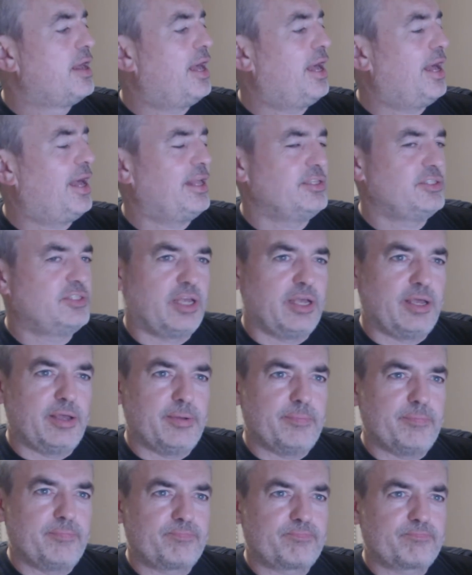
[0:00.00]
and
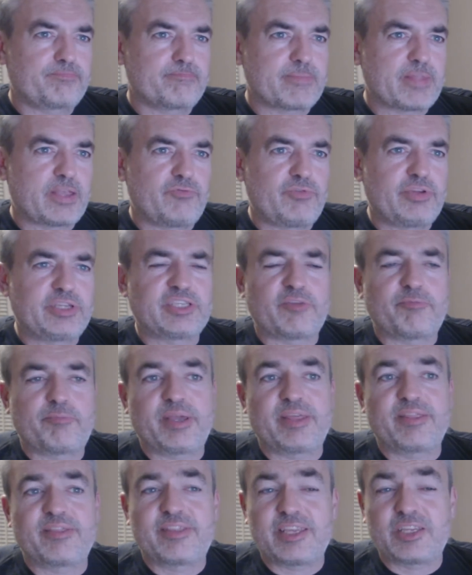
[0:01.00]
the reason I
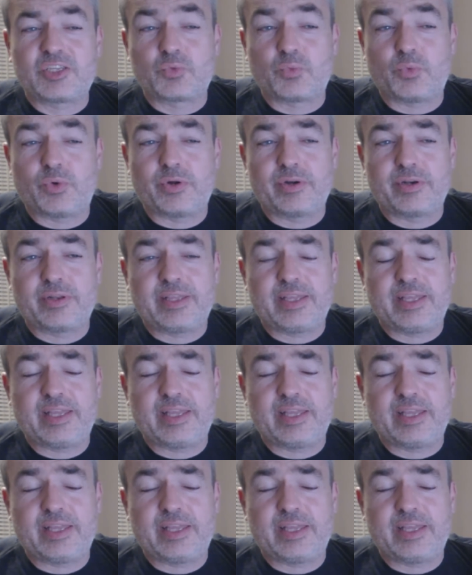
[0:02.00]
picked this one